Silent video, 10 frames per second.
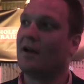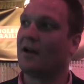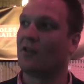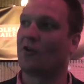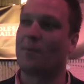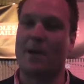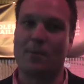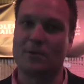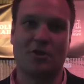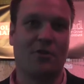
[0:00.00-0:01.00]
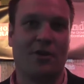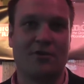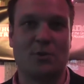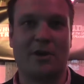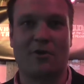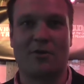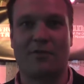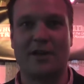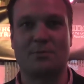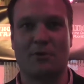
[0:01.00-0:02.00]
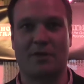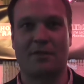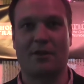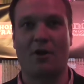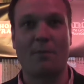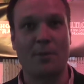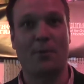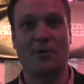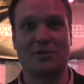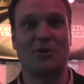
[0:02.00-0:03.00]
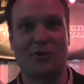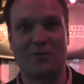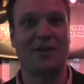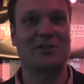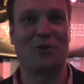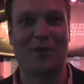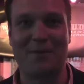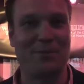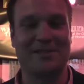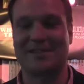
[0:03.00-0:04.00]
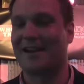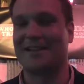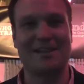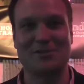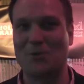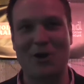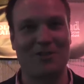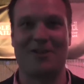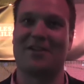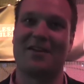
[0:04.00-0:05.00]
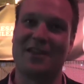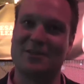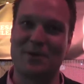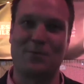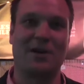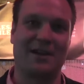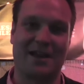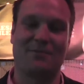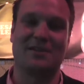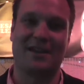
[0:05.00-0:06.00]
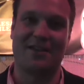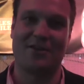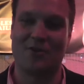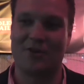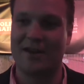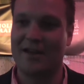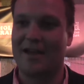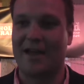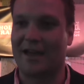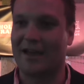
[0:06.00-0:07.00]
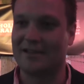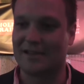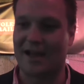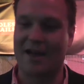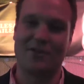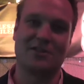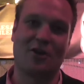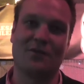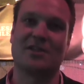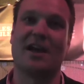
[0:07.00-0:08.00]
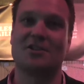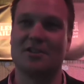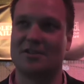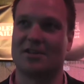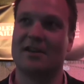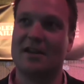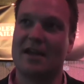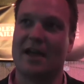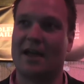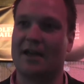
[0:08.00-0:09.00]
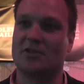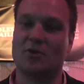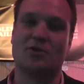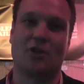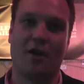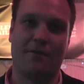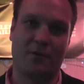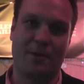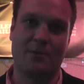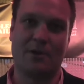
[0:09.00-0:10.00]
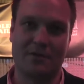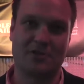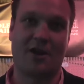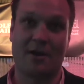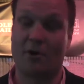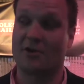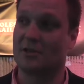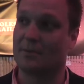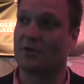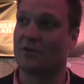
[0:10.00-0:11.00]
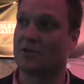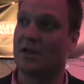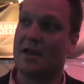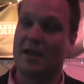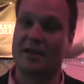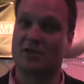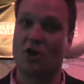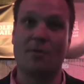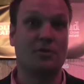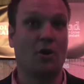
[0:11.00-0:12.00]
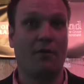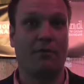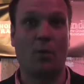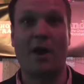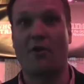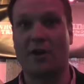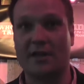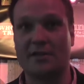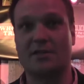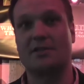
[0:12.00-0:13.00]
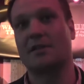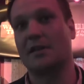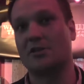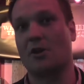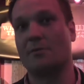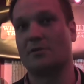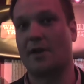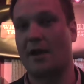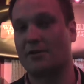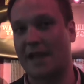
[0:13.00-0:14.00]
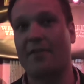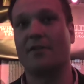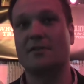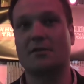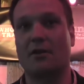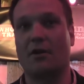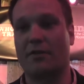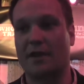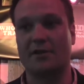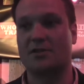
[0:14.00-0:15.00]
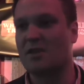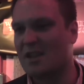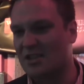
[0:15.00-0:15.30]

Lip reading: A lot of people, certainly on Twitter and Facebook, think that I'm the person who can fix all that, but it doesn't work like that. These people need to come together and have these conversations and do so for the betterment of Australian boxing, because in terms of where it is, in terms of our talent, I think it's